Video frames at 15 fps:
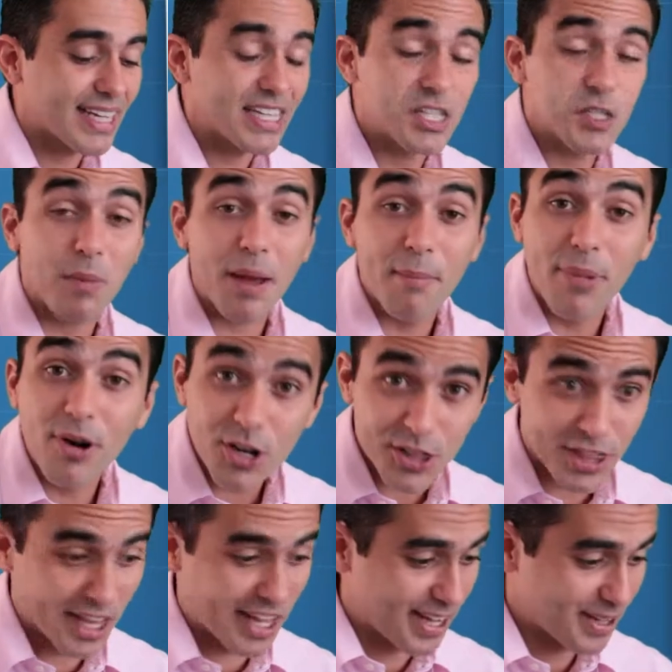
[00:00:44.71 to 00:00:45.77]
it's my
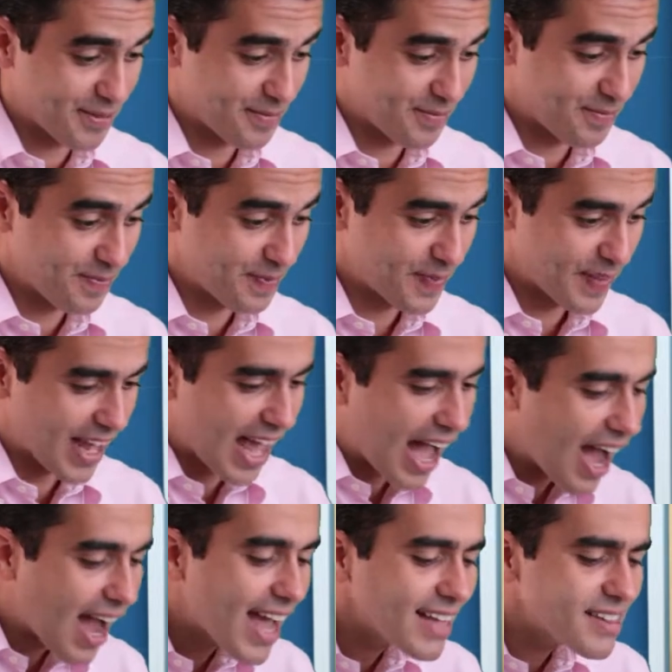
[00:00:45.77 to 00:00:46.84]
birthday.
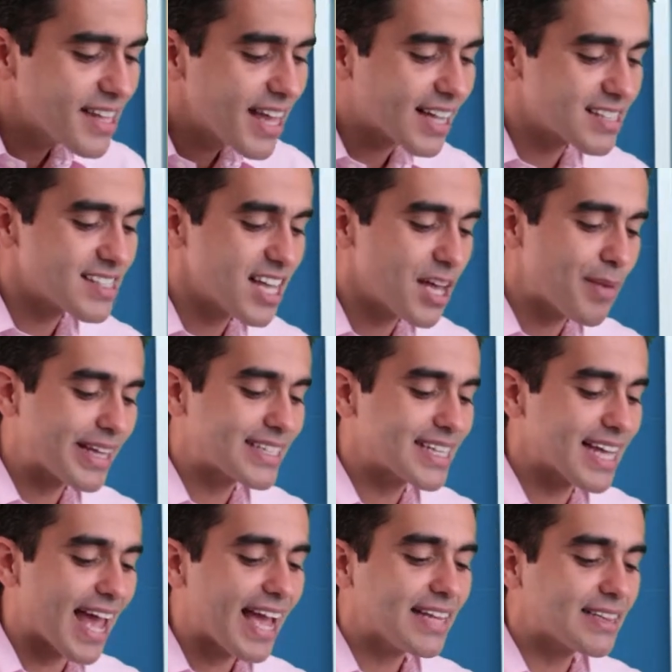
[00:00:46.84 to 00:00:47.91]
I had the exam at
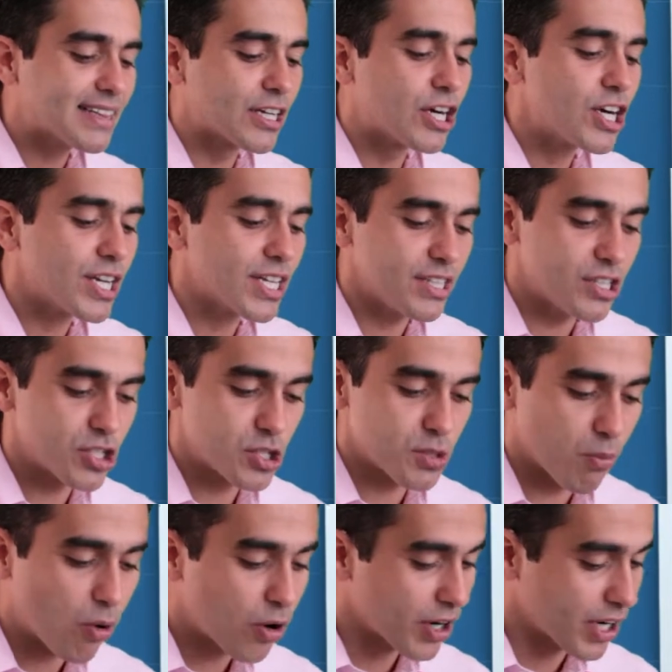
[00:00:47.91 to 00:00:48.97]
8:30 this
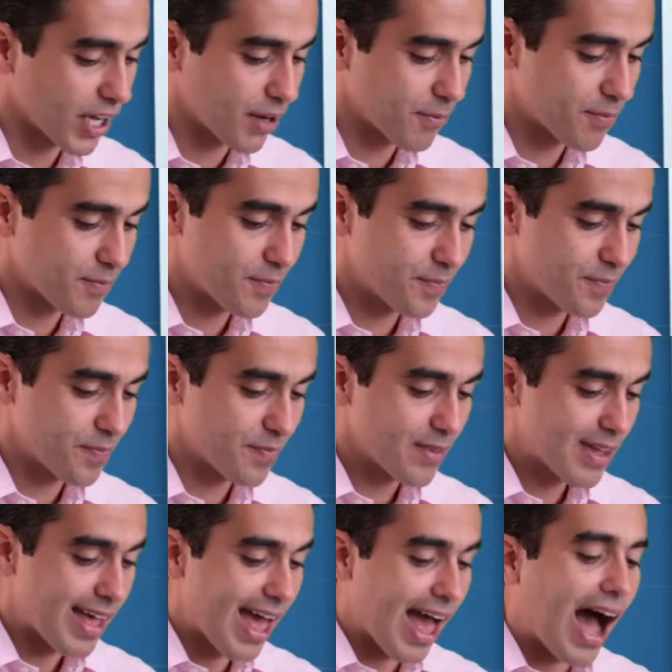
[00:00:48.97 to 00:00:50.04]
morning.
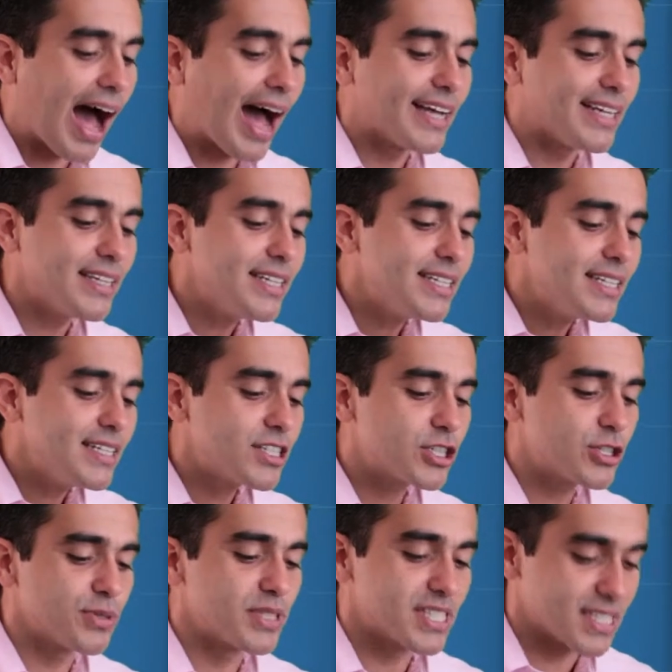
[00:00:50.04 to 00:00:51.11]
I needed
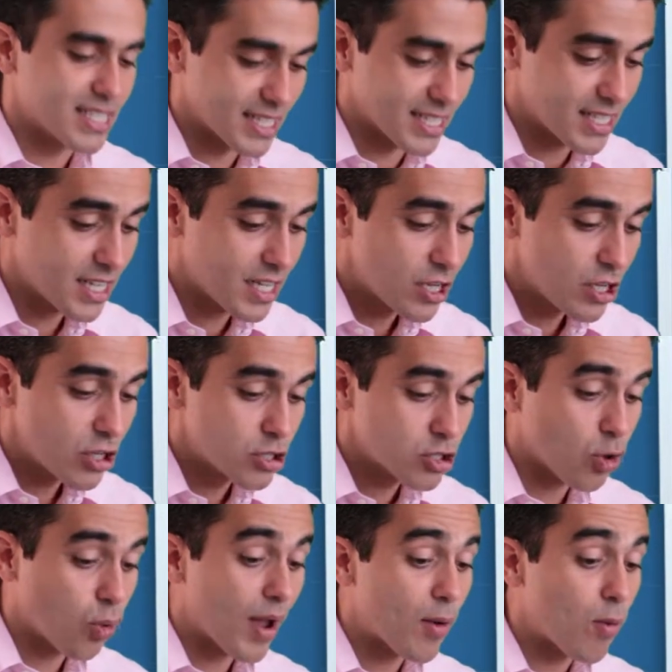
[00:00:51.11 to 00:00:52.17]
to study,
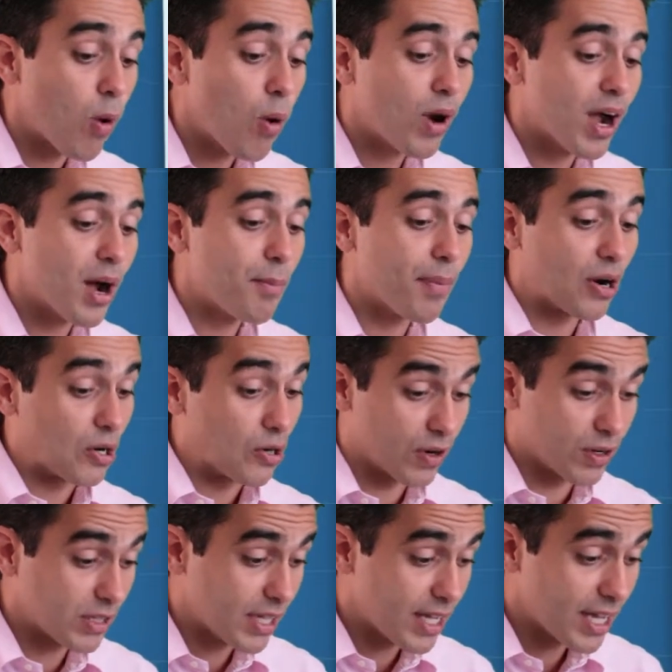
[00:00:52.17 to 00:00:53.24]
so I woke up
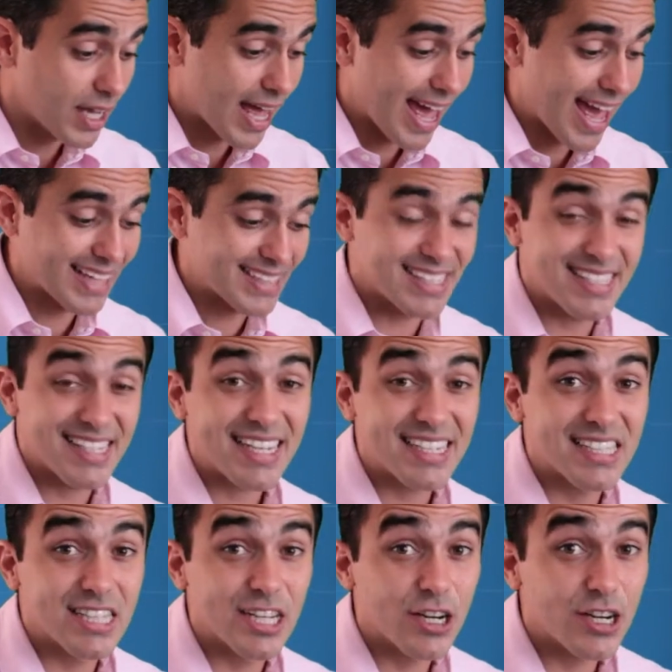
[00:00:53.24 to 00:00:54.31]
early at
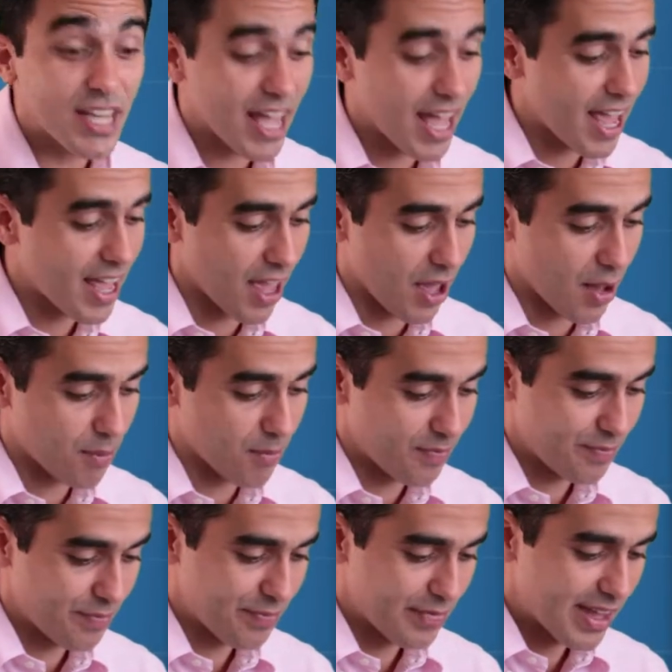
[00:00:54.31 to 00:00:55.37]
6:30 a.m.
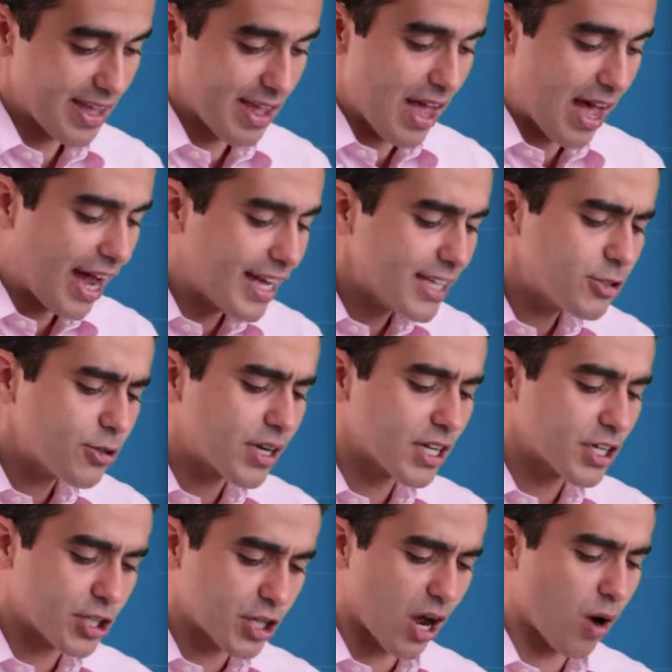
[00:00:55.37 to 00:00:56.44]
I took a
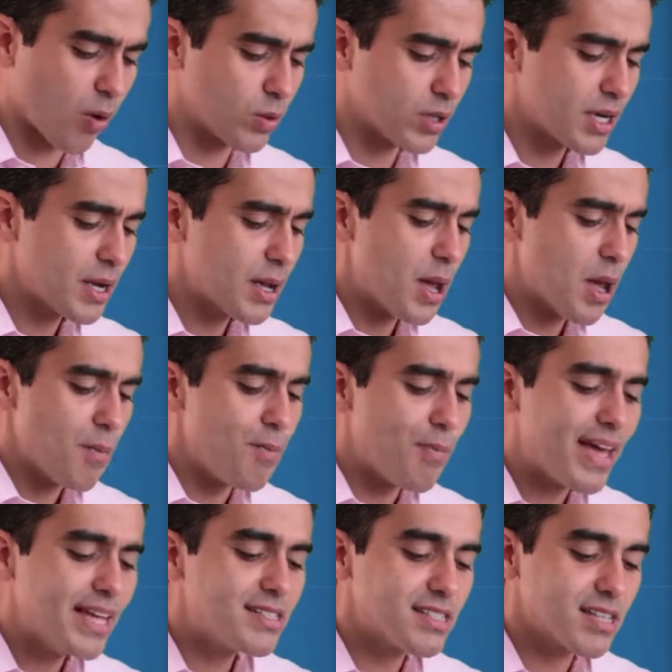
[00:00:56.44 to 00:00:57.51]
shower,
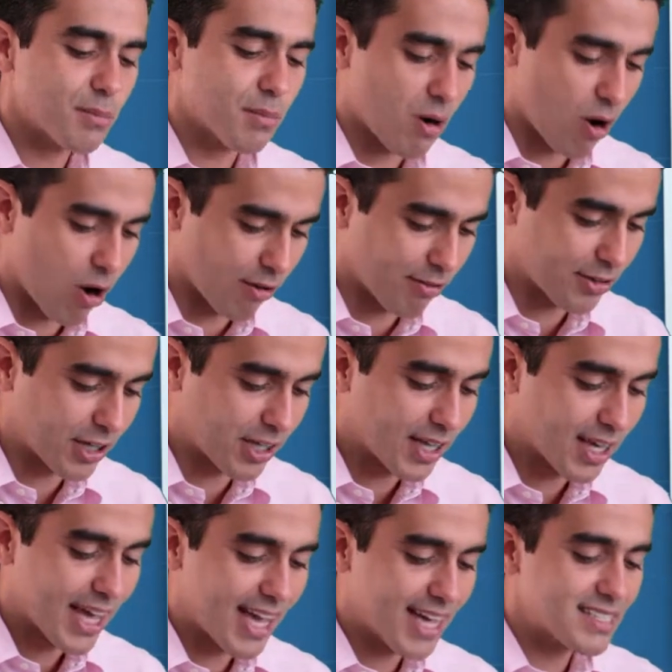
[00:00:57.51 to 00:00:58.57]
made some coffee,
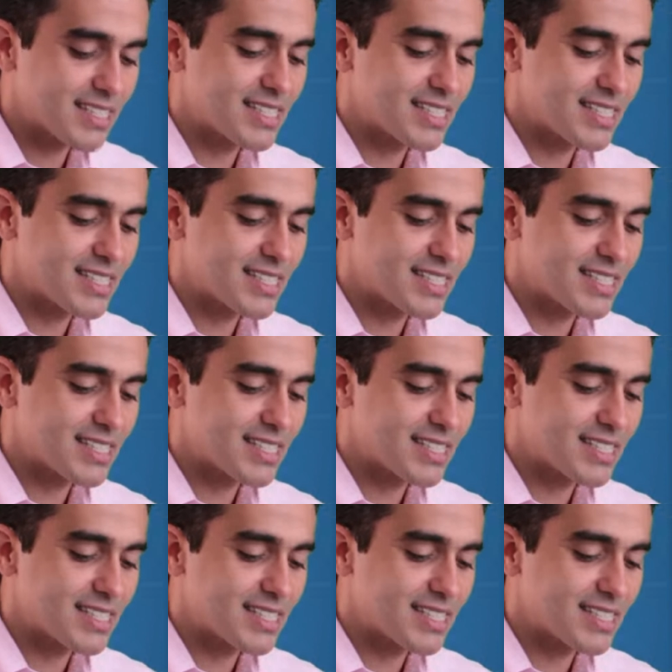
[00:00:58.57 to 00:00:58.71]
and